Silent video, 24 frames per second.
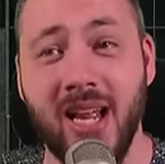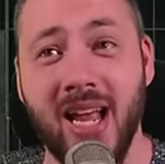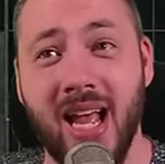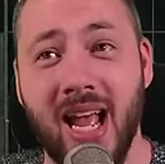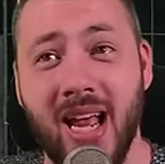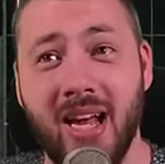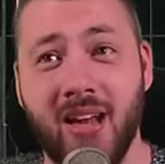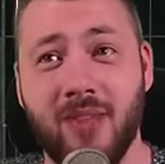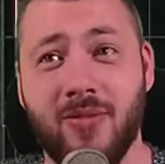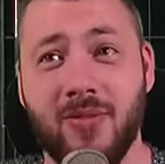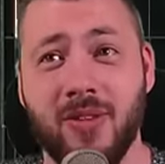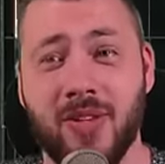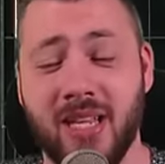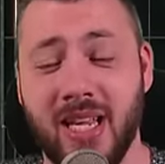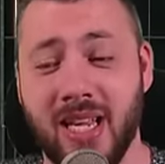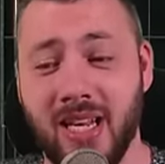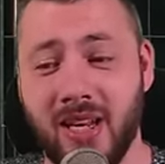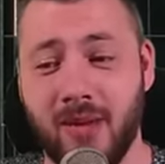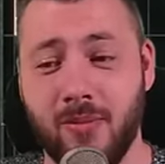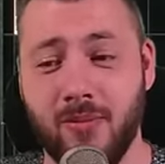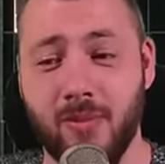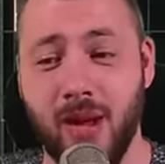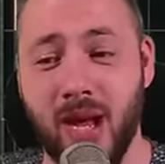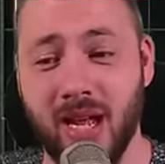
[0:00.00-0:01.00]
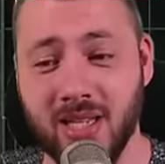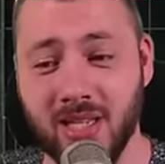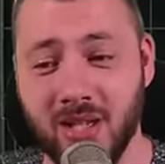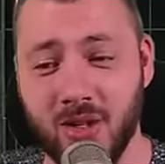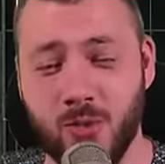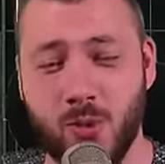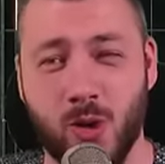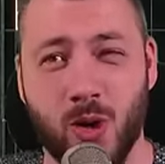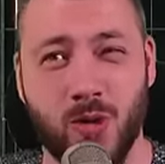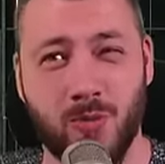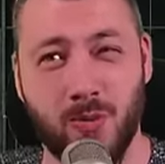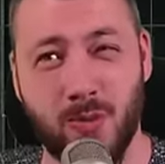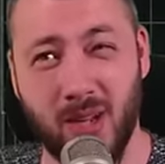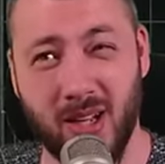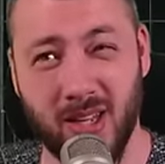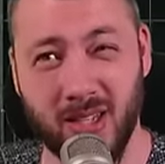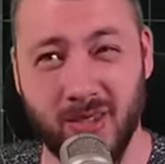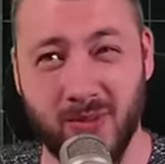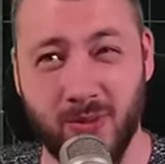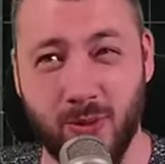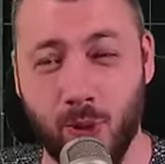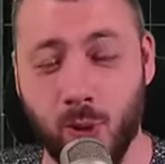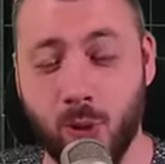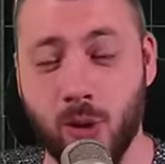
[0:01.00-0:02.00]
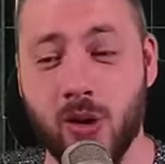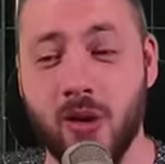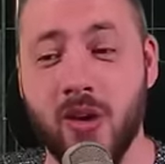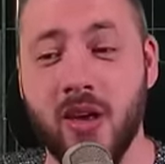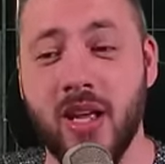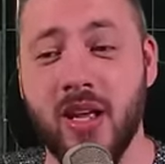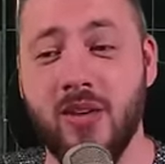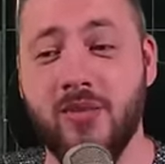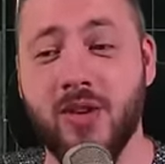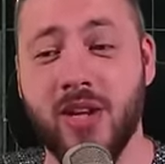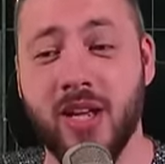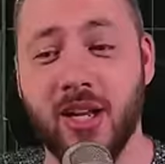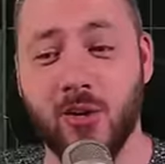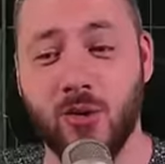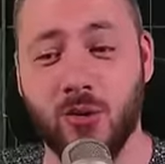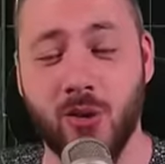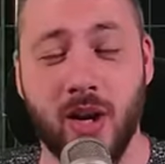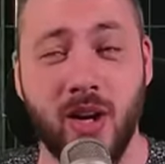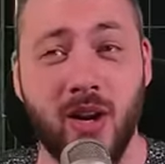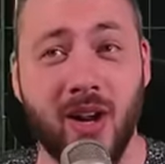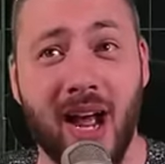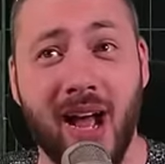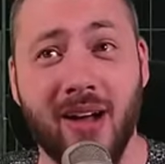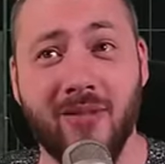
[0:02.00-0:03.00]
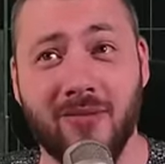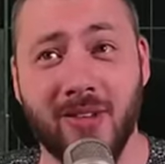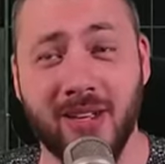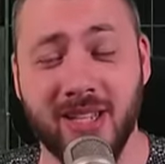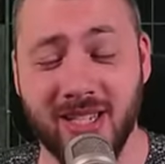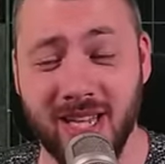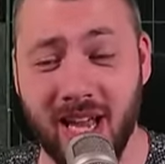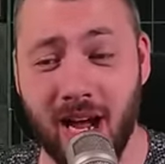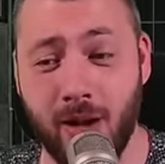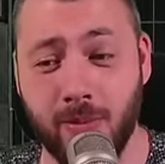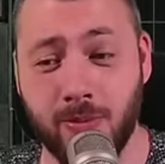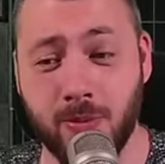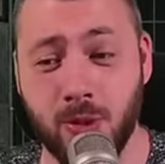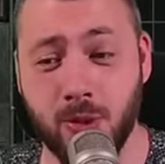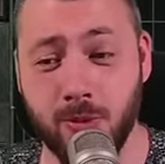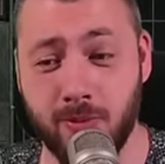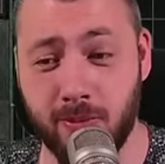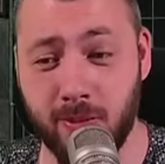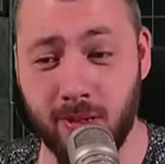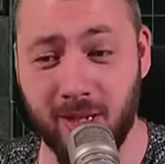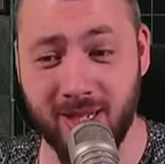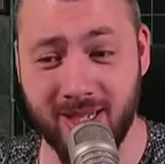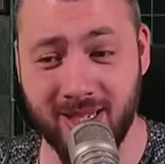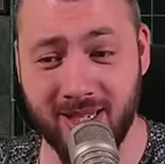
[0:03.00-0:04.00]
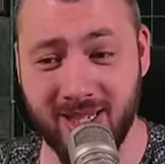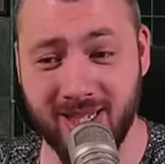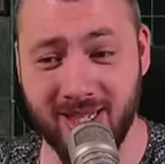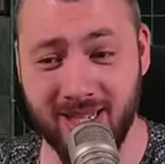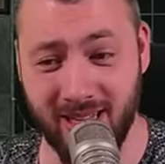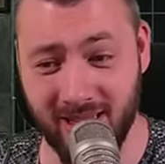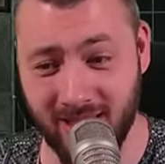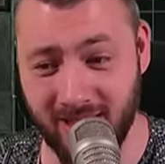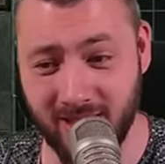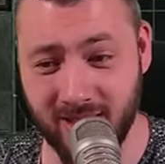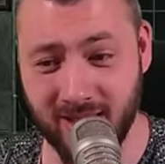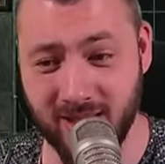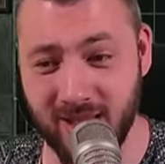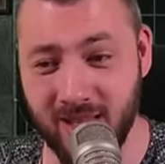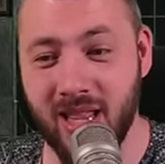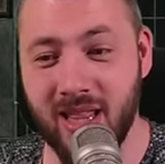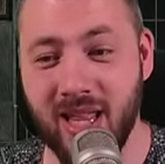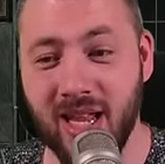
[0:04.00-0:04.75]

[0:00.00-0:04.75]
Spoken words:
And if it's getting masterwork, plus 4. If you get greater affix, up to plus 6.